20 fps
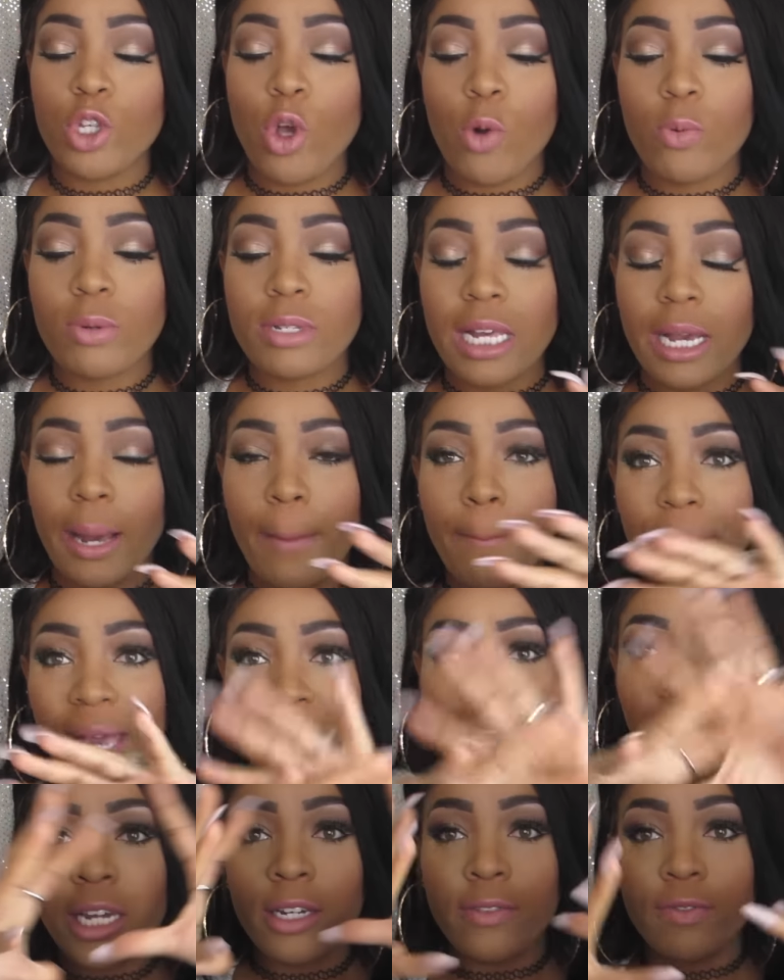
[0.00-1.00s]
So it was like a
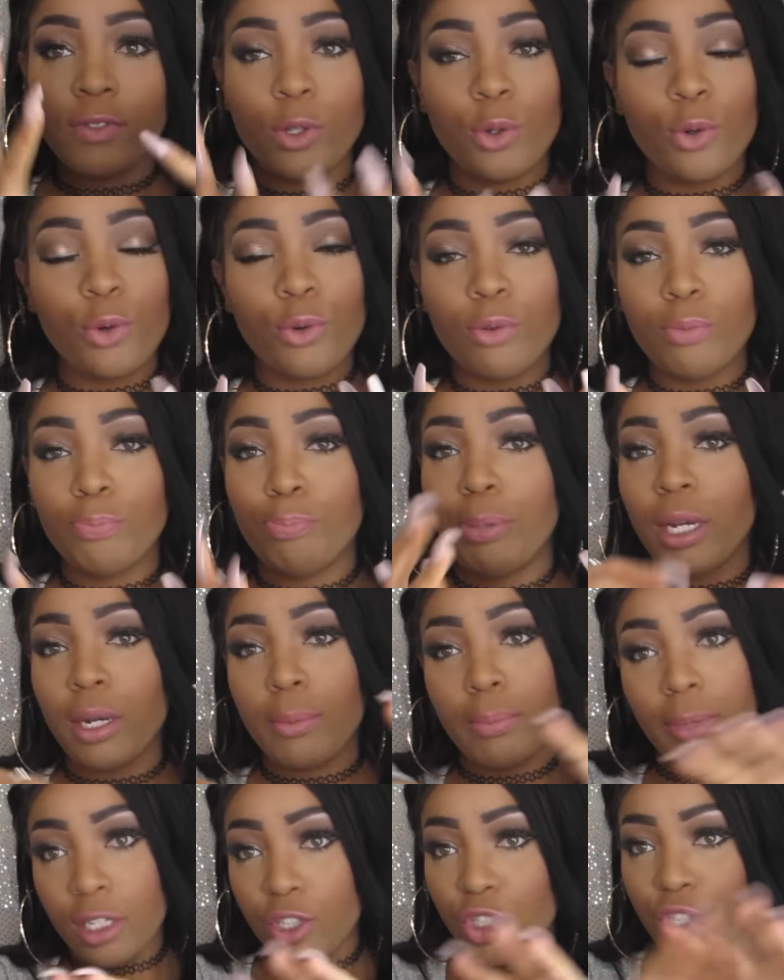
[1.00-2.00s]
band of little
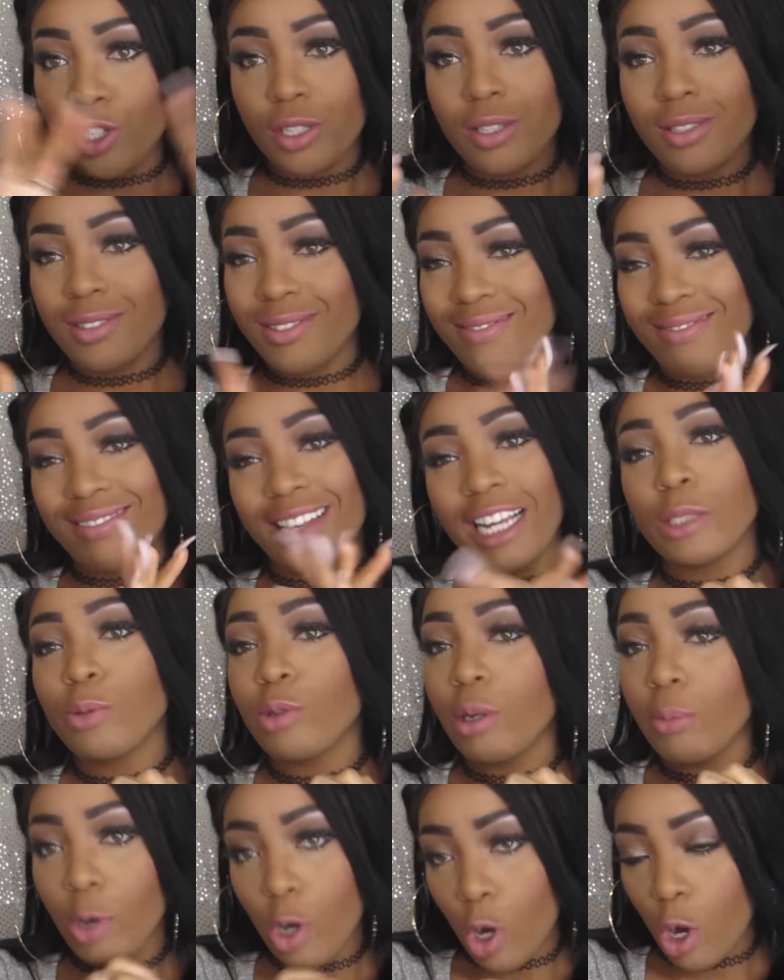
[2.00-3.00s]
bitter bitches. That's
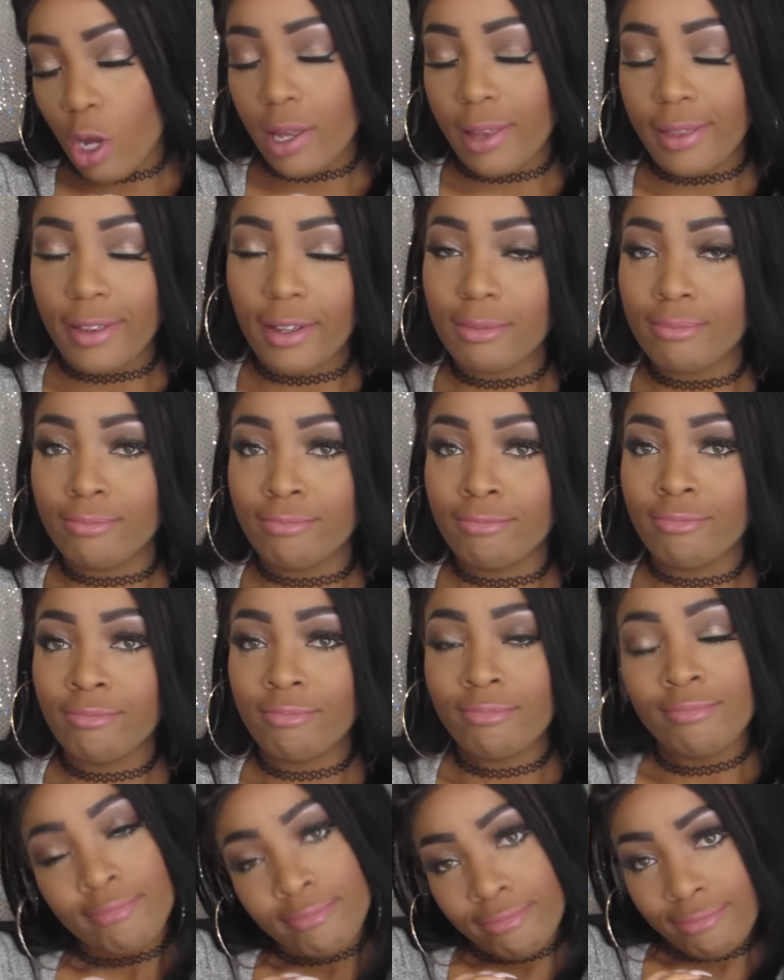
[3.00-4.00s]
what I'm calling them.
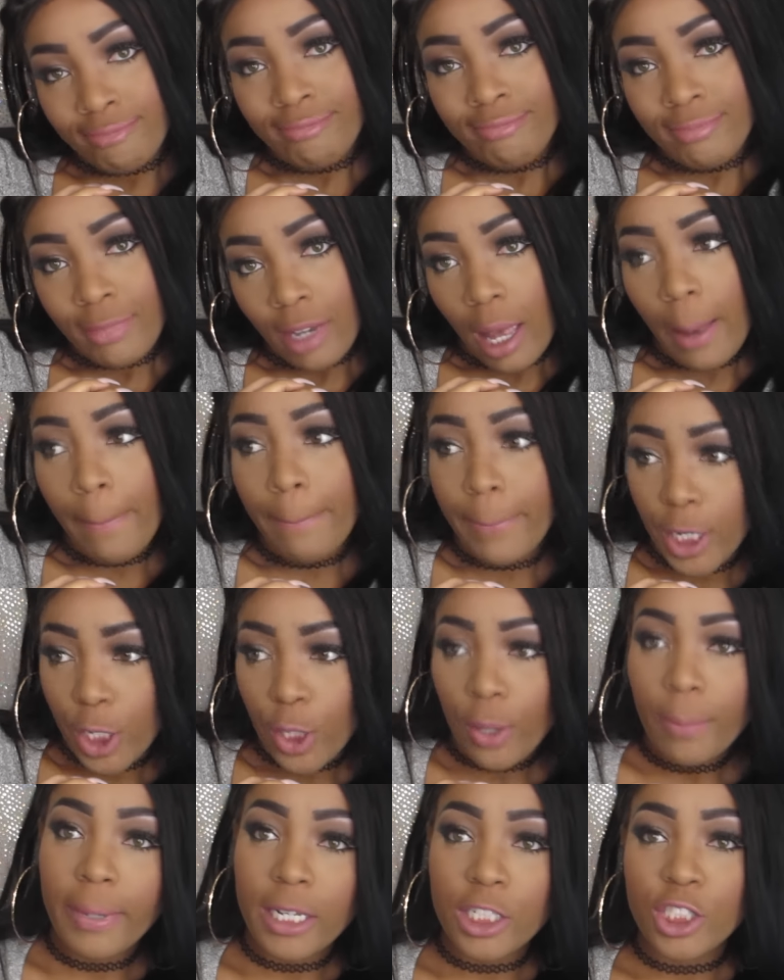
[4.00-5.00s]

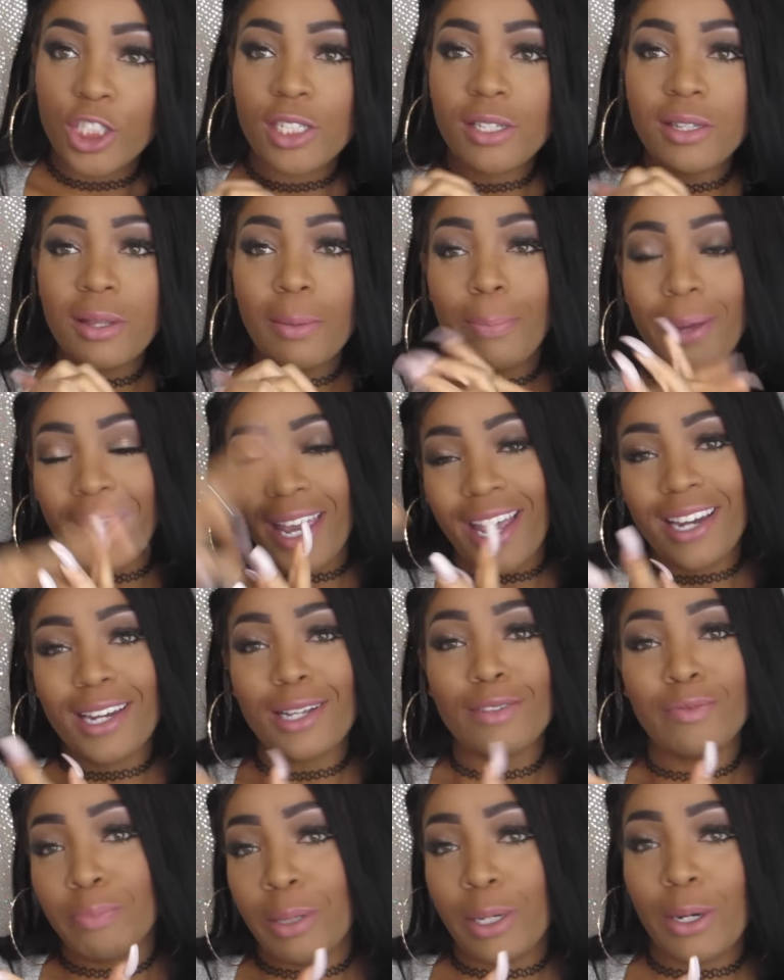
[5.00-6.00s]
Bitter bitches, the band
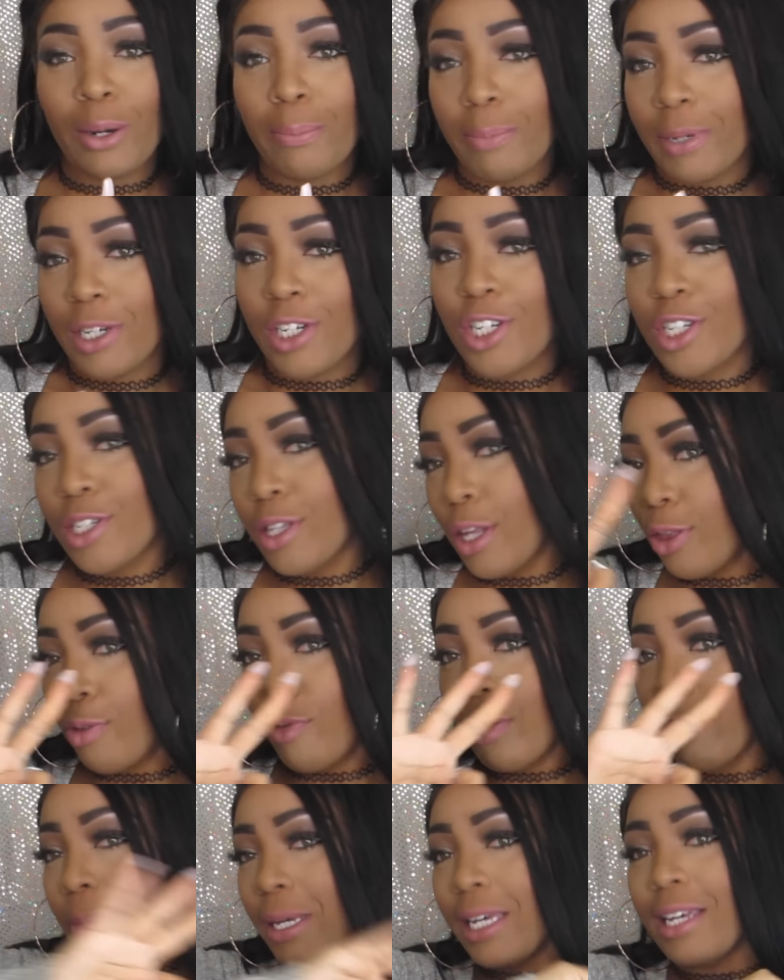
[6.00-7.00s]
of bitter bitches, the
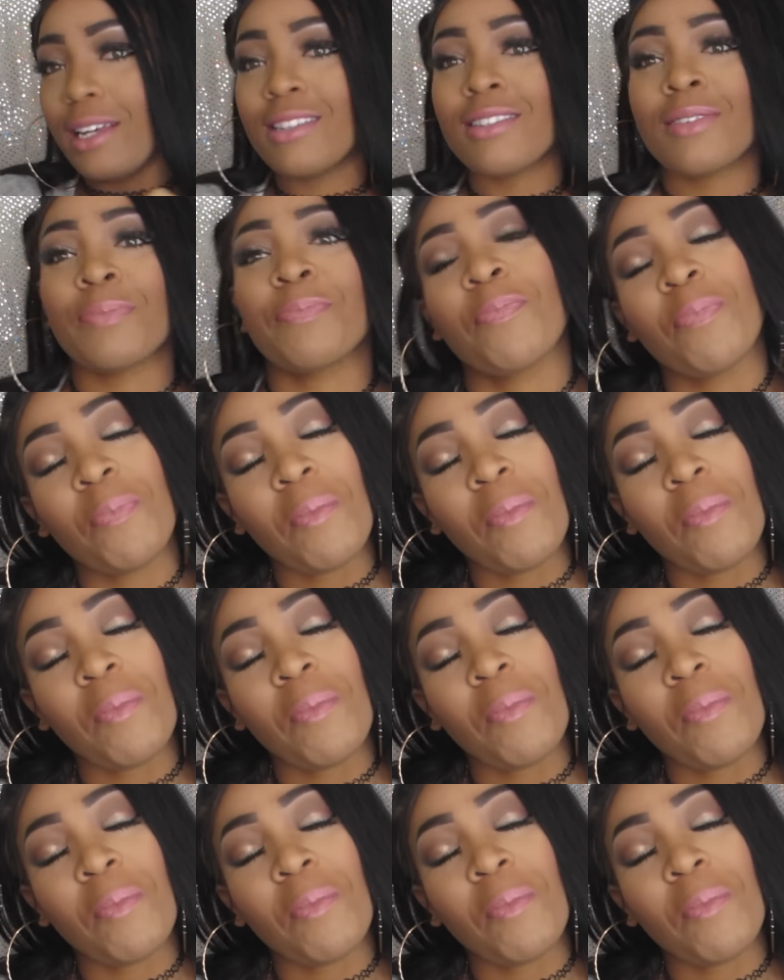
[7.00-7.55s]
three me's.